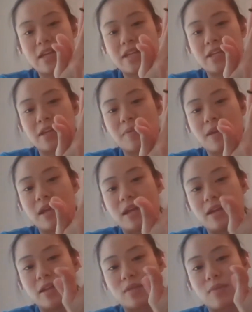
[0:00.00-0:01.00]
and slip it
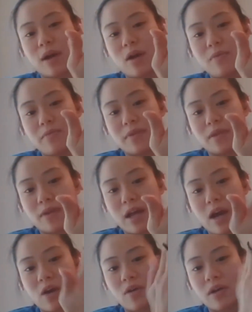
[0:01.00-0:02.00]
in as well. So
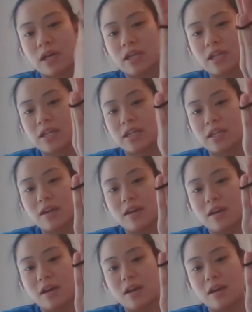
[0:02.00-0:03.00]
now, can you see?